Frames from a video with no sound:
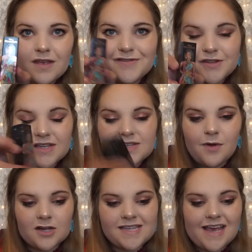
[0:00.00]
So that's the
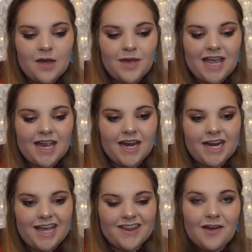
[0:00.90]
box they come in,
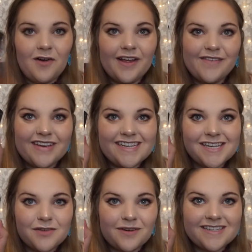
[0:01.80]
and they all have
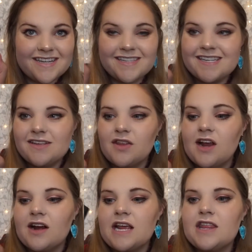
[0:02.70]
each of the princesses on
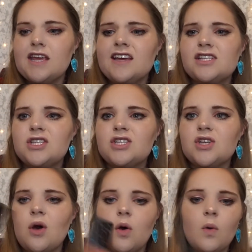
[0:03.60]
there, and I think it's
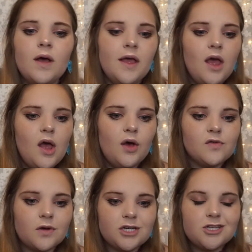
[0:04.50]
so
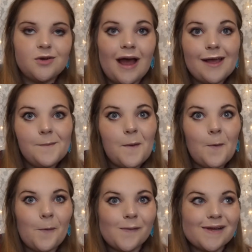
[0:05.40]
gorgeous. So I'm
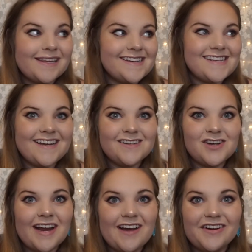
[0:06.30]
really excited to
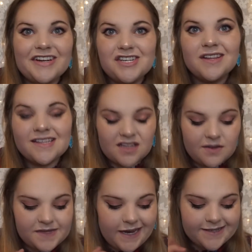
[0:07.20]
try out each of these
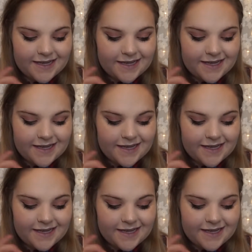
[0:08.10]
lipsticks.